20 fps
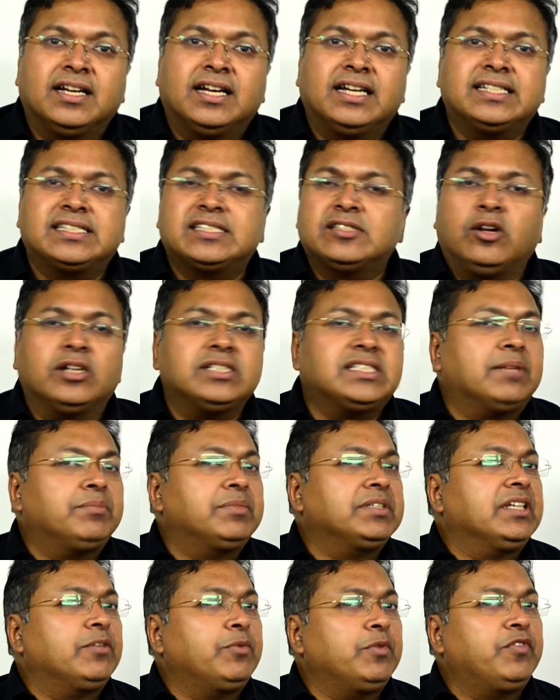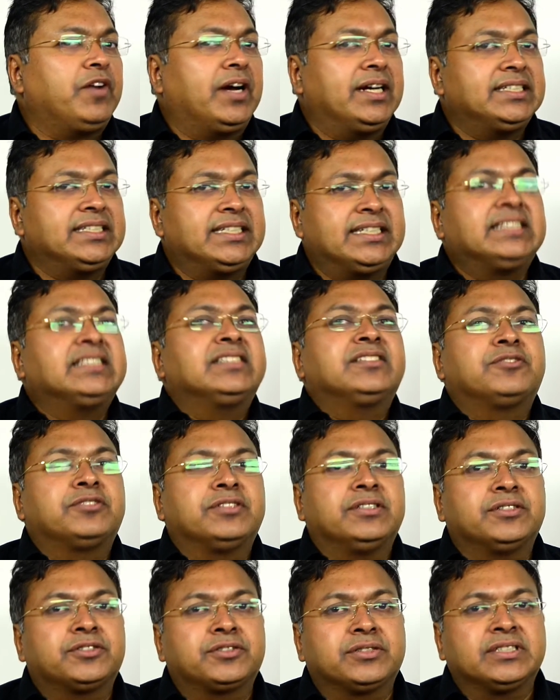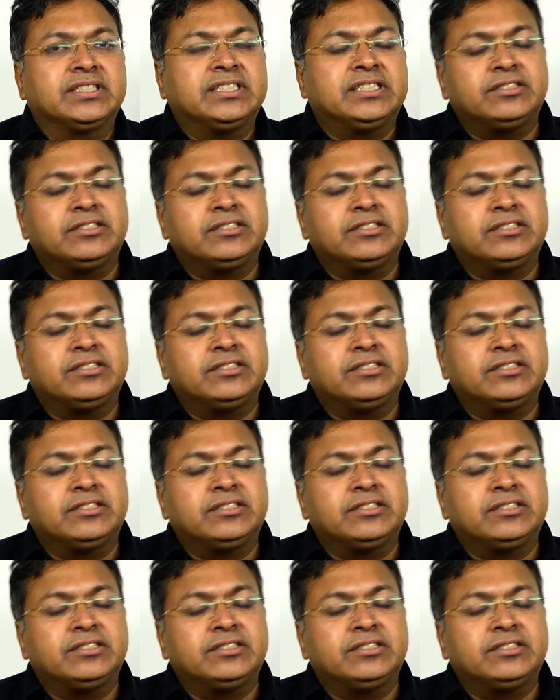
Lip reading: It's not something that we find in Indian traditions.